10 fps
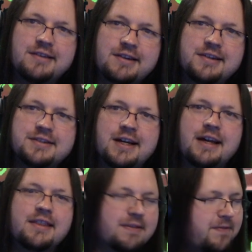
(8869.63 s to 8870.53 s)
Because
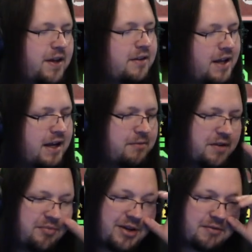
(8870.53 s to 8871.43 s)
I feel like
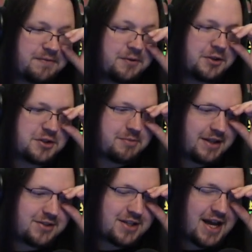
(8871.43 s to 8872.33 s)
we've been foolish
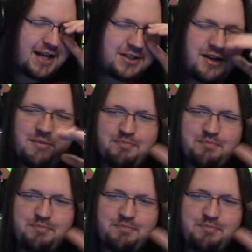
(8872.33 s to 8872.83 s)
meat sacks